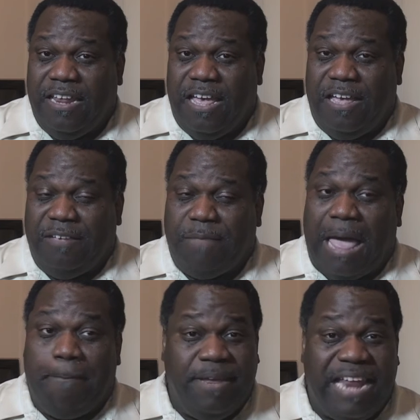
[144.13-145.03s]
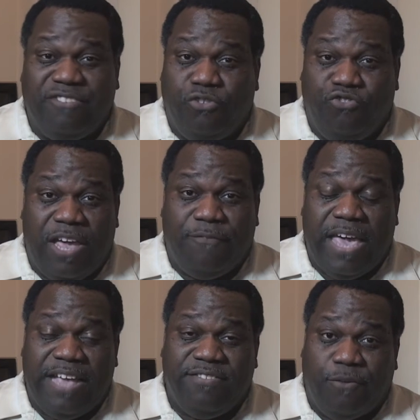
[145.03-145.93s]
I've been out to
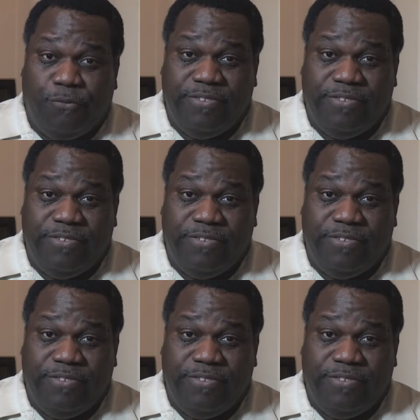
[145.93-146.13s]
JFK several